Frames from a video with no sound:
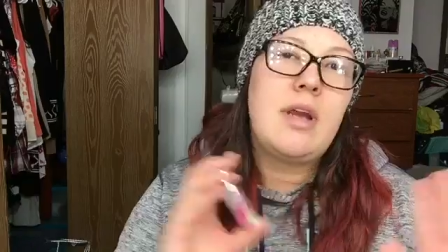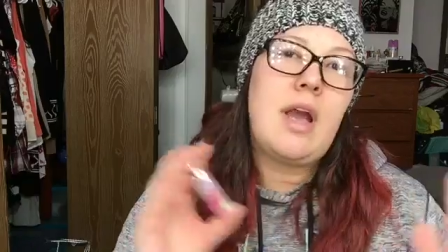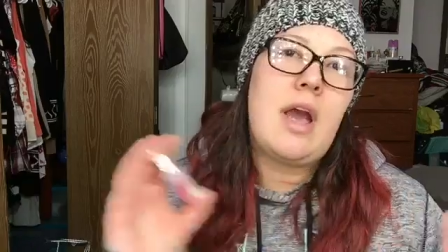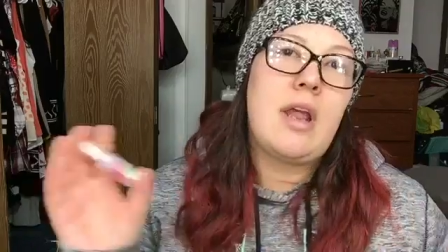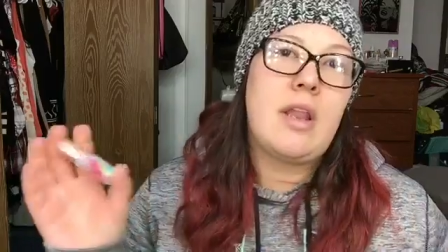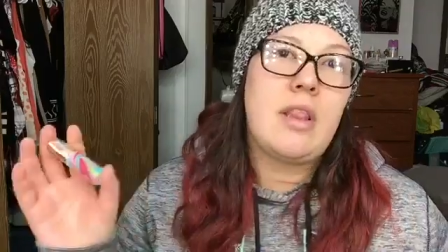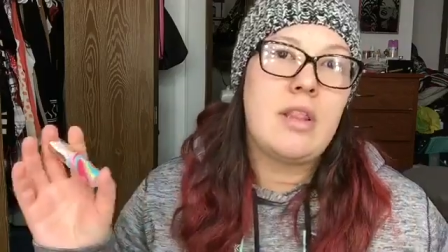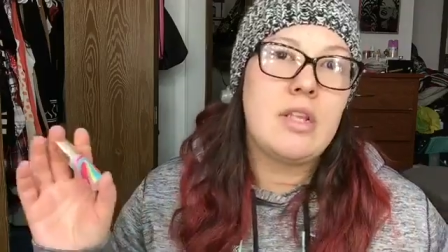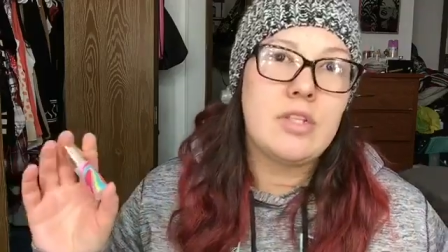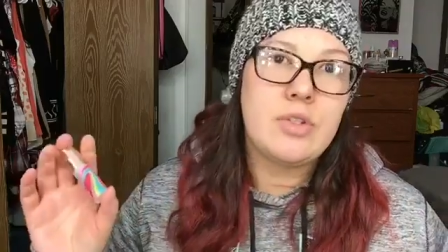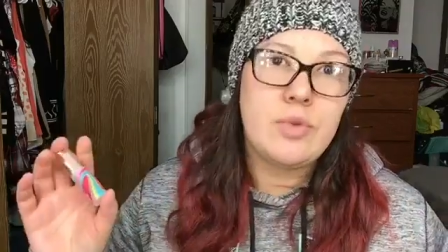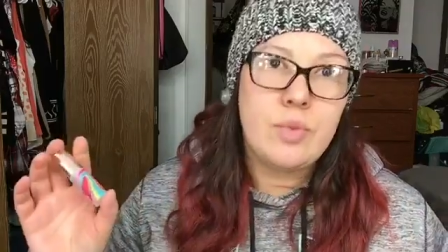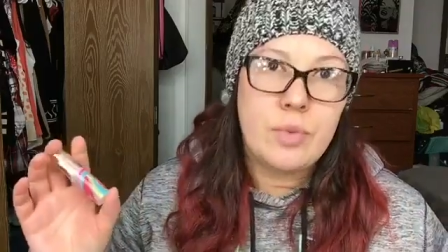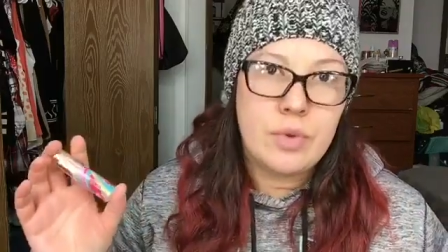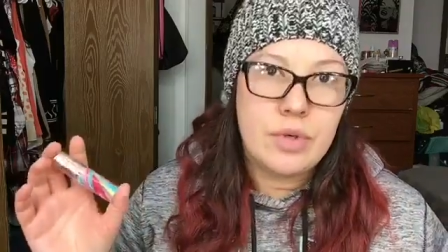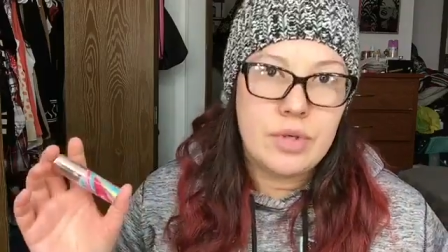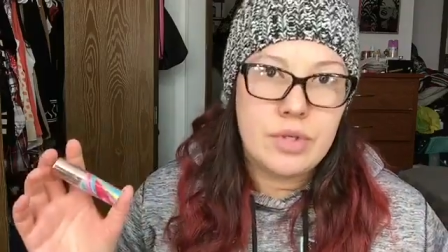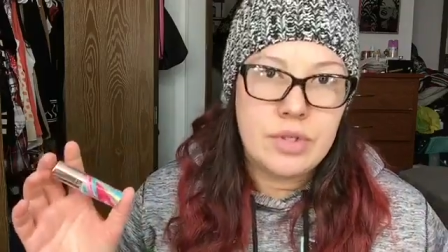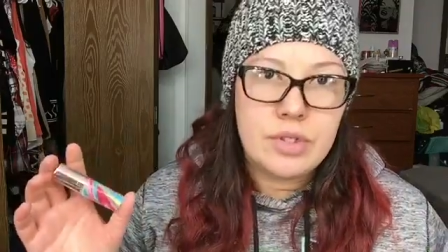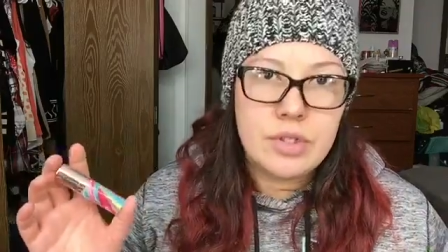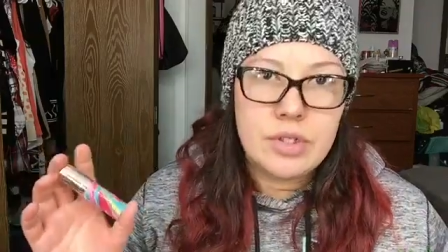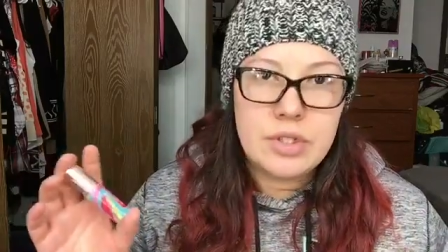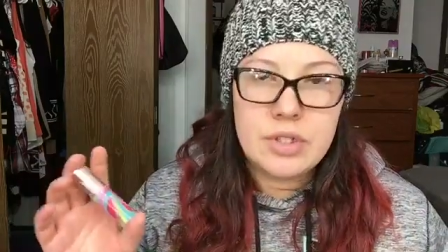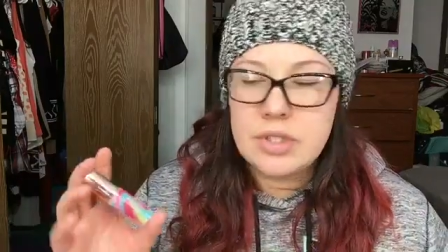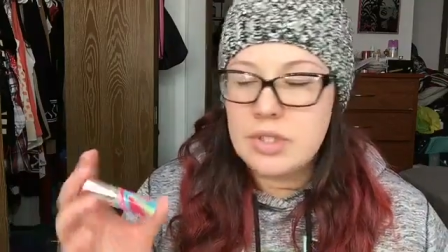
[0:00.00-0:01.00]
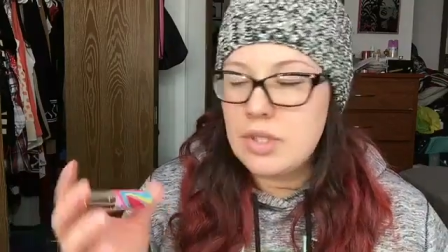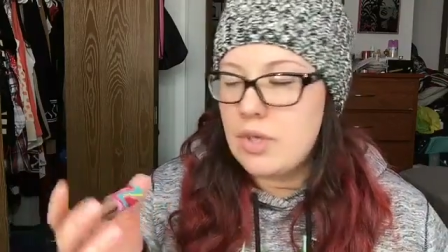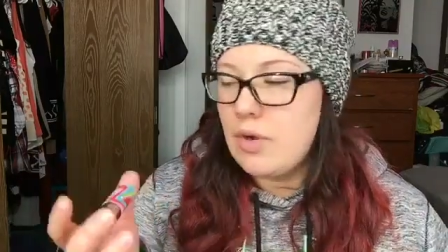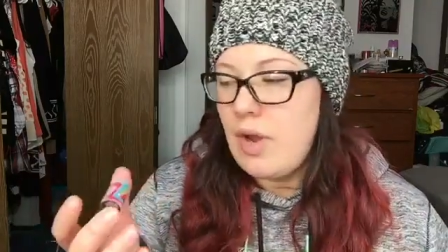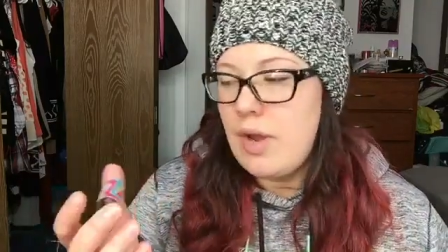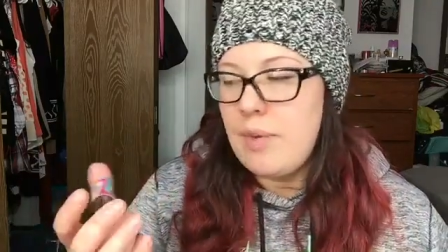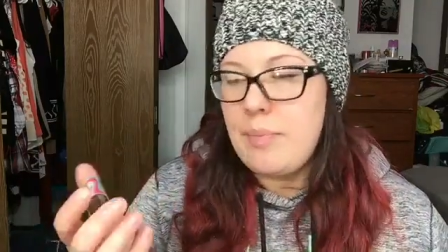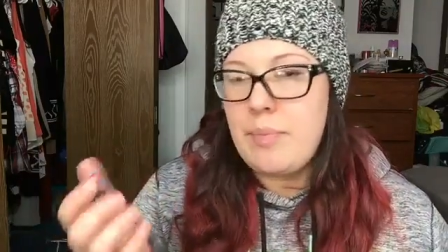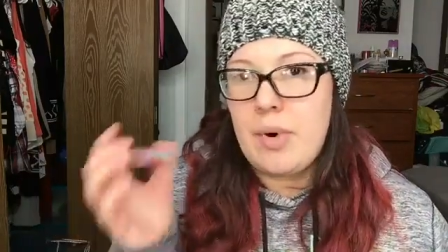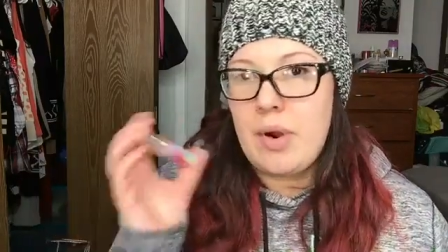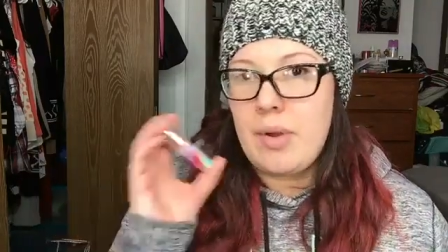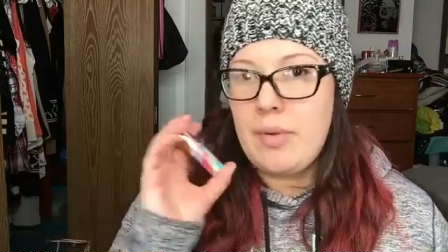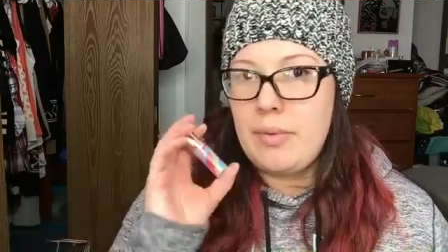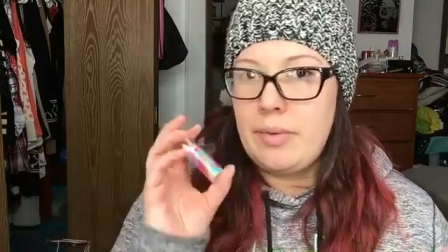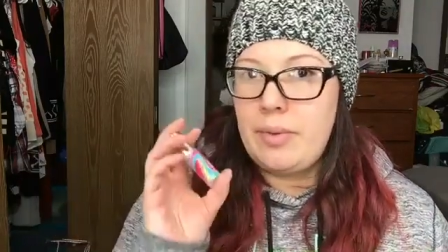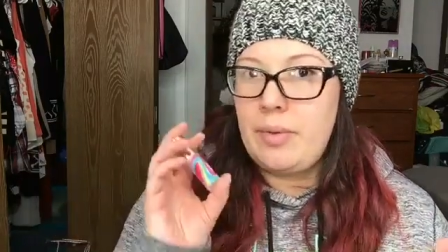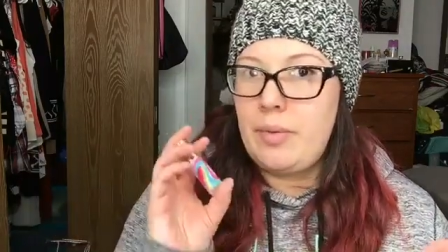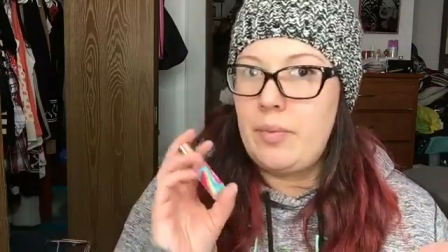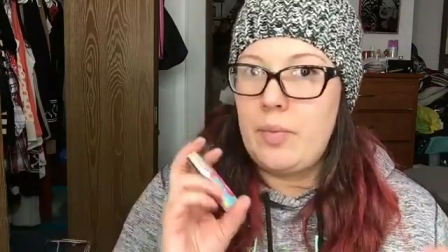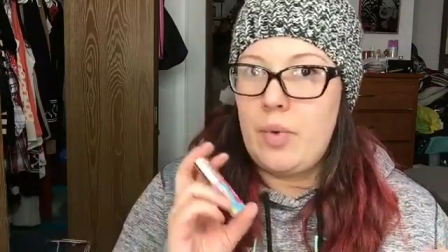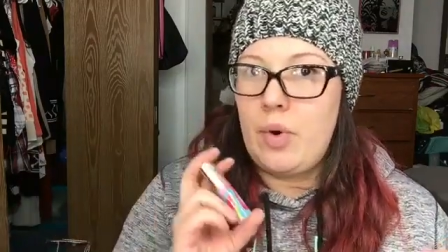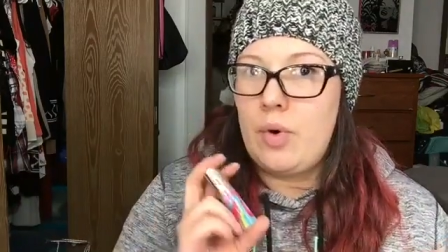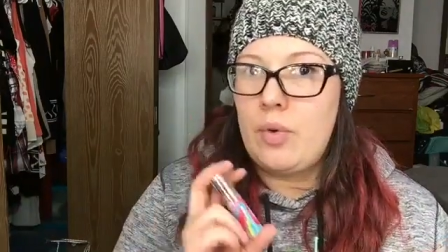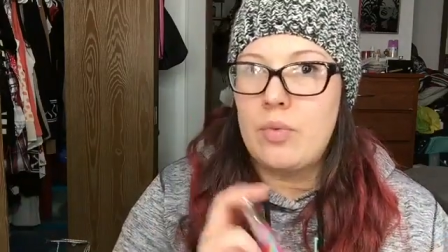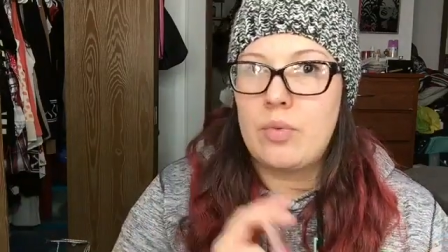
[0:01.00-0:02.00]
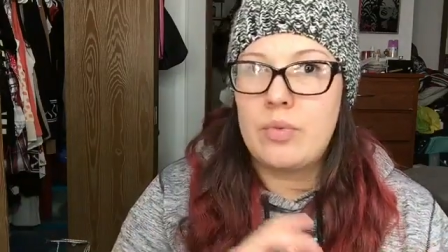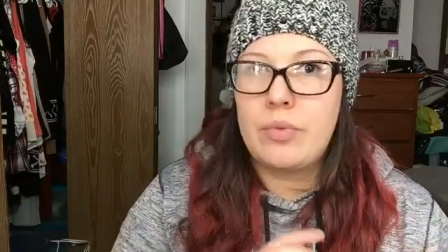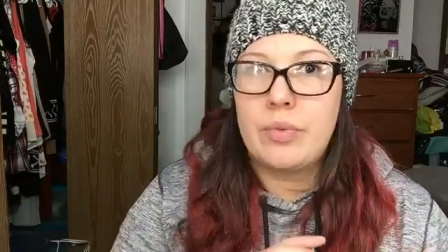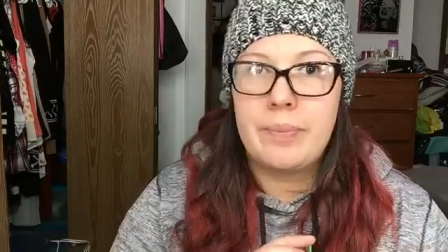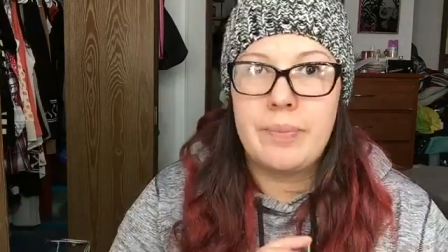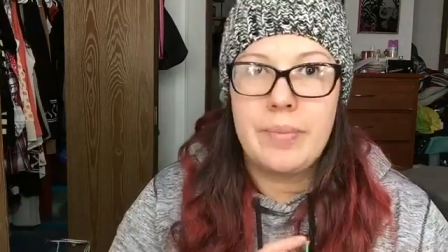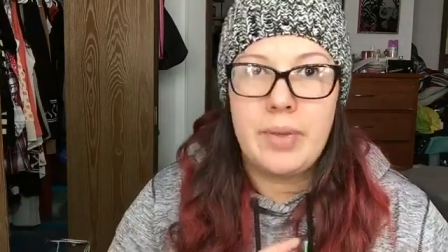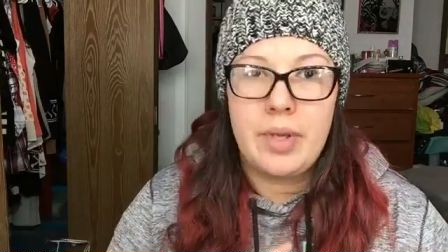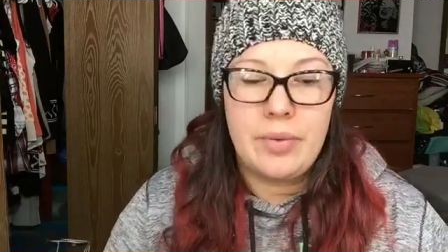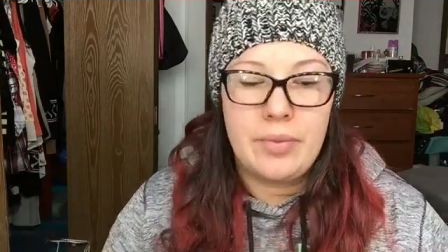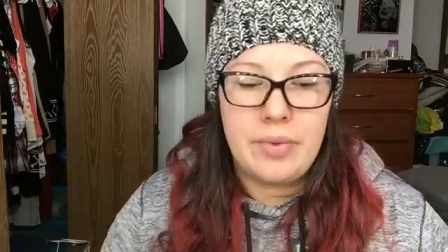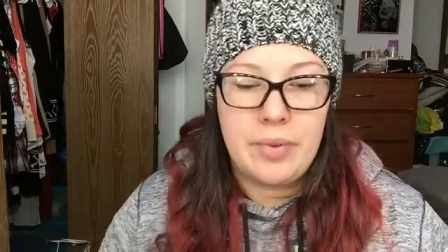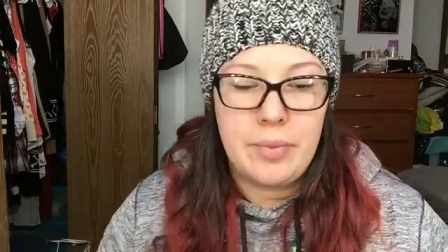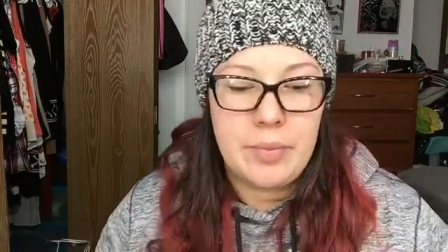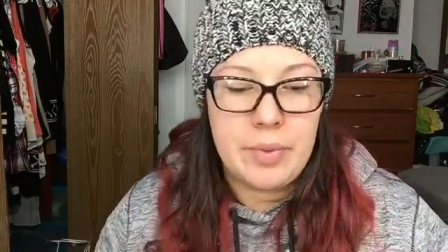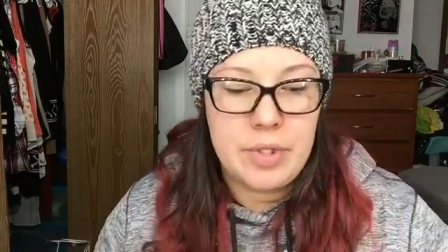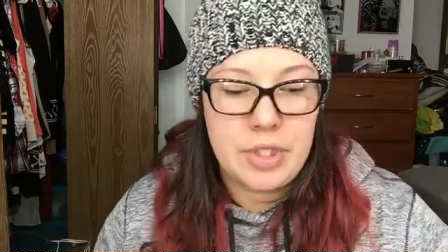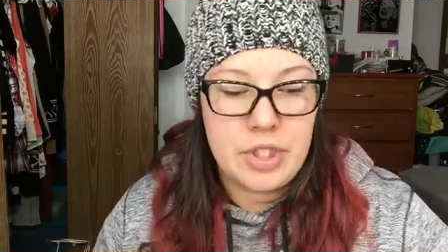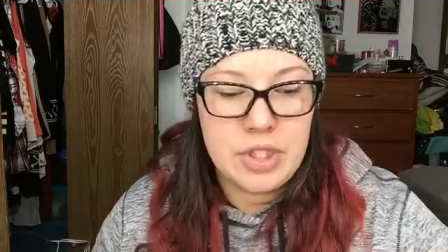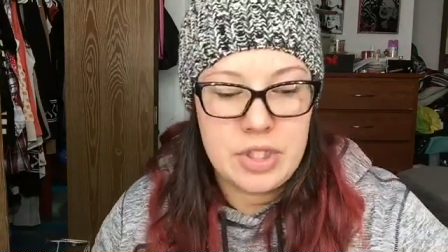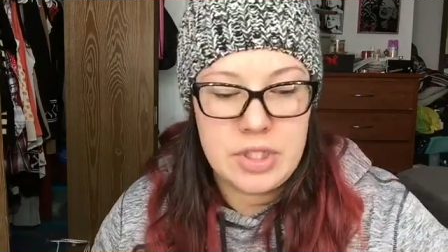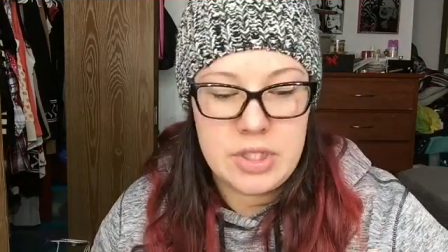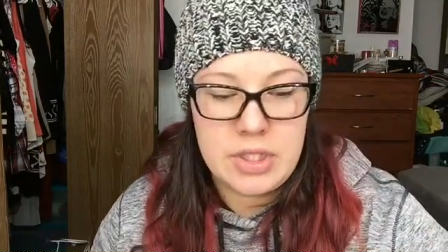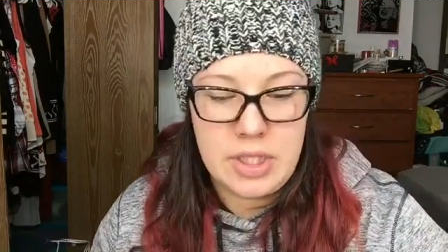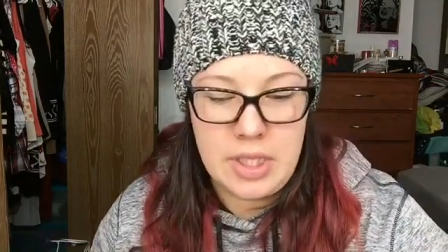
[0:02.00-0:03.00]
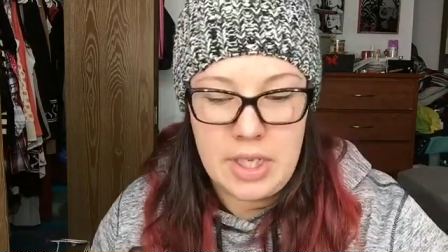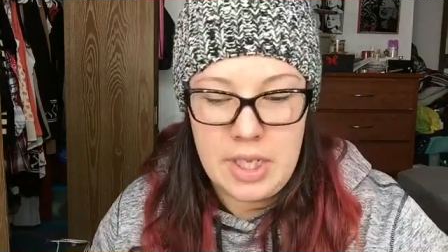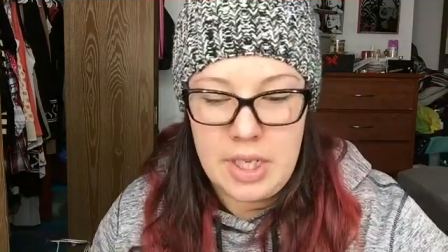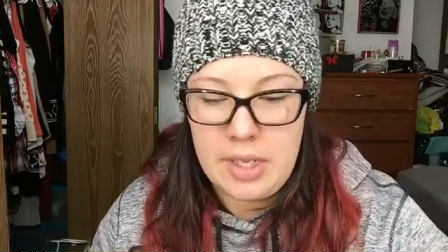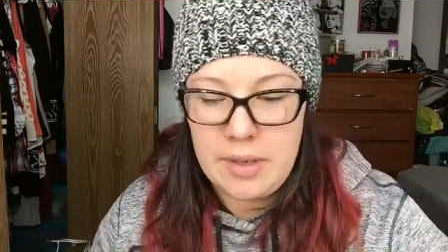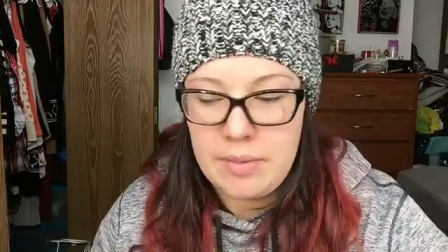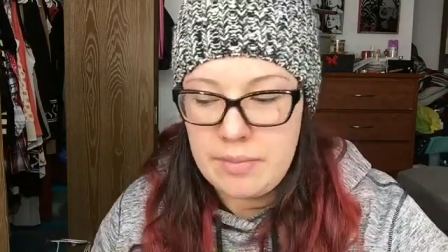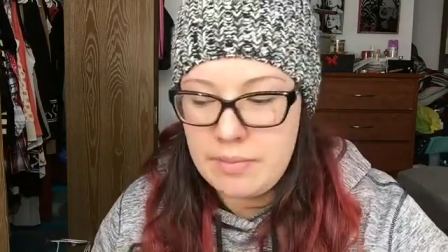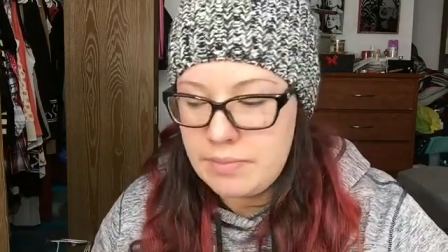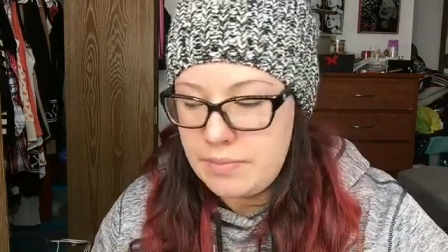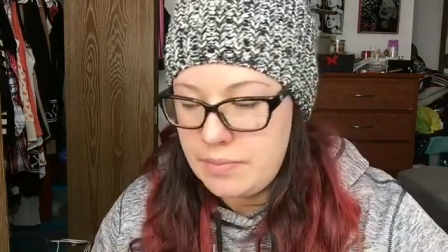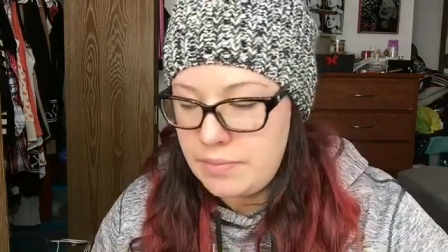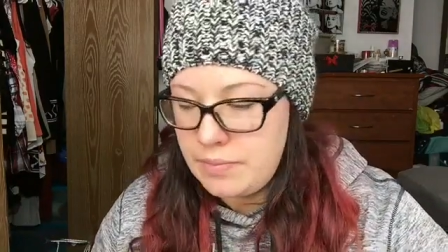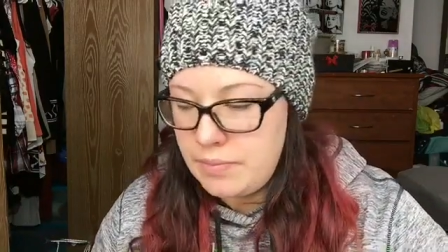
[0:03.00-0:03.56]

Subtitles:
out of this world, so I probably won't be repurchasing it.